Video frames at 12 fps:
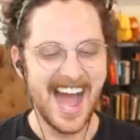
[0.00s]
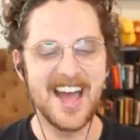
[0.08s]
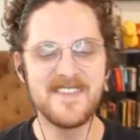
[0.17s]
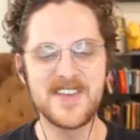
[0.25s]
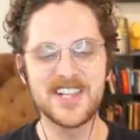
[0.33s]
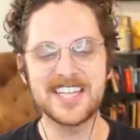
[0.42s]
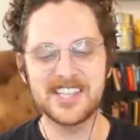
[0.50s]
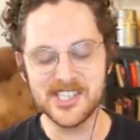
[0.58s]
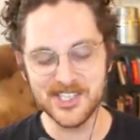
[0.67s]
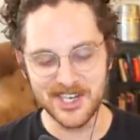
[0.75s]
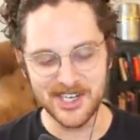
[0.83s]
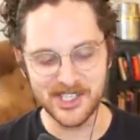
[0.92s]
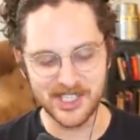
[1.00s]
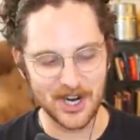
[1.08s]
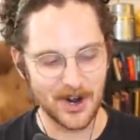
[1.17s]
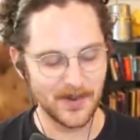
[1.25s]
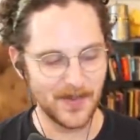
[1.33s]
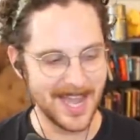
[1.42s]
I feel like this is going to
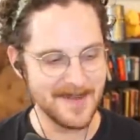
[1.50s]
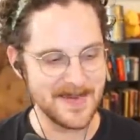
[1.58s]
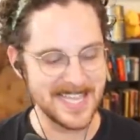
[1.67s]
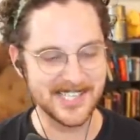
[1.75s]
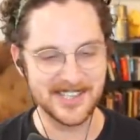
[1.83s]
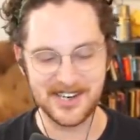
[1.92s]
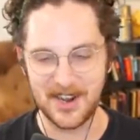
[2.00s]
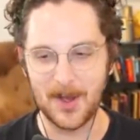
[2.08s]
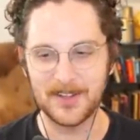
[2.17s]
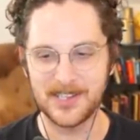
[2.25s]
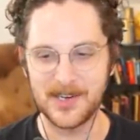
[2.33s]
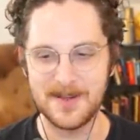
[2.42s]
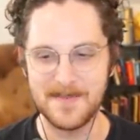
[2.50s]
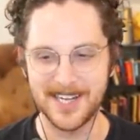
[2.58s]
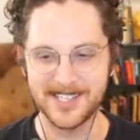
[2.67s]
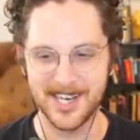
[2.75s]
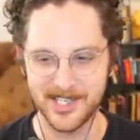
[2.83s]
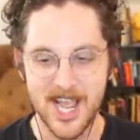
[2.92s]
star wipe into the Call of Duty
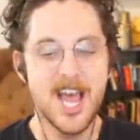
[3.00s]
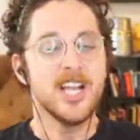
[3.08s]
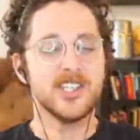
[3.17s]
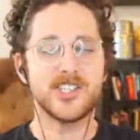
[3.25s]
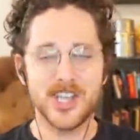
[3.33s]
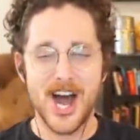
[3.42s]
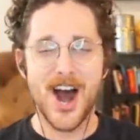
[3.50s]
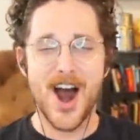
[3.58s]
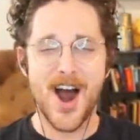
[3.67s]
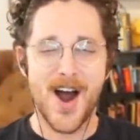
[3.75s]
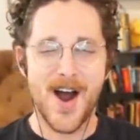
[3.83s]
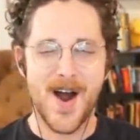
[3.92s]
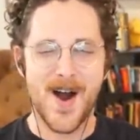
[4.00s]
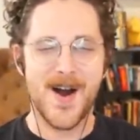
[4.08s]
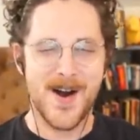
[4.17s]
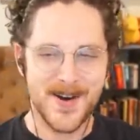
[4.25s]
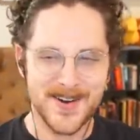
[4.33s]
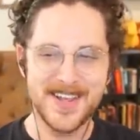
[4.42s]
montage.
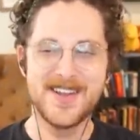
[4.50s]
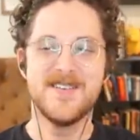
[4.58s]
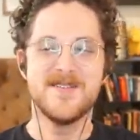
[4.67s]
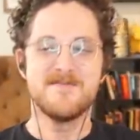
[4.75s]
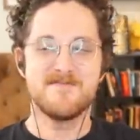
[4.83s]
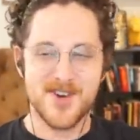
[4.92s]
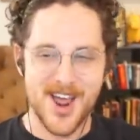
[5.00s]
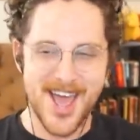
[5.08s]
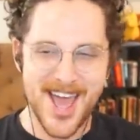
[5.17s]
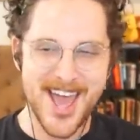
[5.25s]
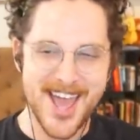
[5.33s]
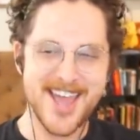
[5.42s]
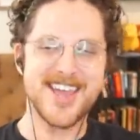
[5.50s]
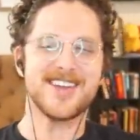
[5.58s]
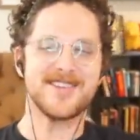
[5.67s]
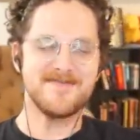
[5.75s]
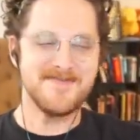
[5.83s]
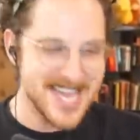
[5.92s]
Don't
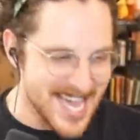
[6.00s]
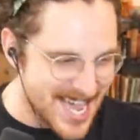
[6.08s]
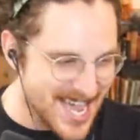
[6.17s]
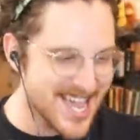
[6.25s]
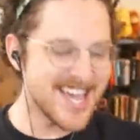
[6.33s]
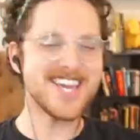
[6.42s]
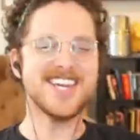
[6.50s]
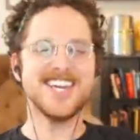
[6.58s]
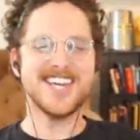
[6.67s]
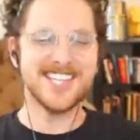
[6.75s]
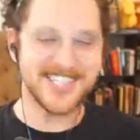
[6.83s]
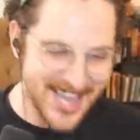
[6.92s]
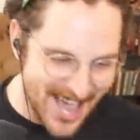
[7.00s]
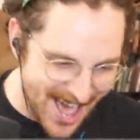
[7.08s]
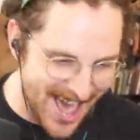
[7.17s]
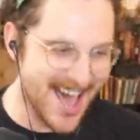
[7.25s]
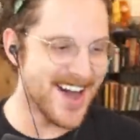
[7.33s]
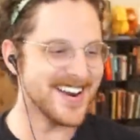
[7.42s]
break me
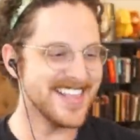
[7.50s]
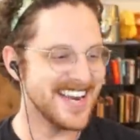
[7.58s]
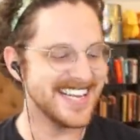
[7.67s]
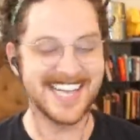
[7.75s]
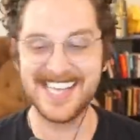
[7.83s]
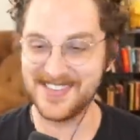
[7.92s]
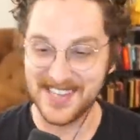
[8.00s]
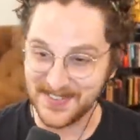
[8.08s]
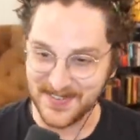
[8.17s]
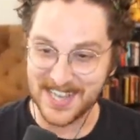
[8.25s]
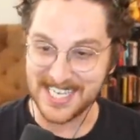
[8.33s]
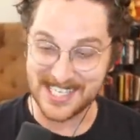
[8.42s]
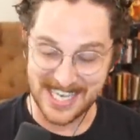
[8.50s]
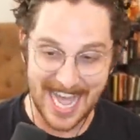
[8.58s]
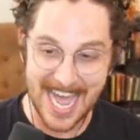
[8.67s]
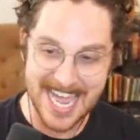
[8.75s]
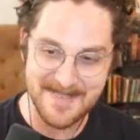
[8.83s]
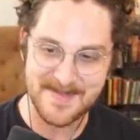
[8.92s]
down. And that's this feeling is
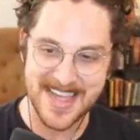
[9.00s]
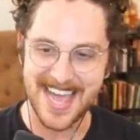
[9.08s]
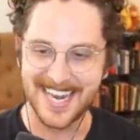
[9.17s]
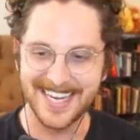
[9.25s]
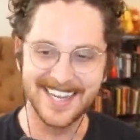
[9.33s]
hype, now man. Coming